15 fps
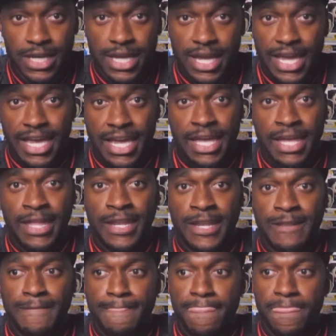
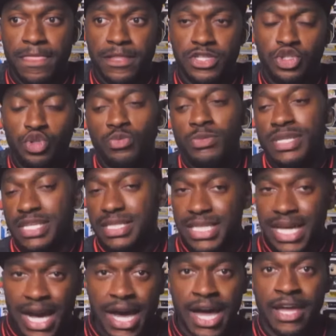And too many
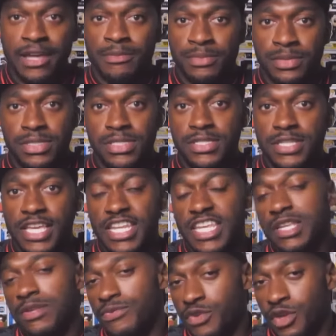times in
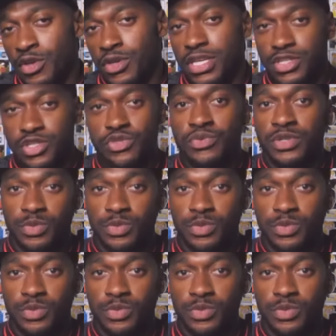NFL history,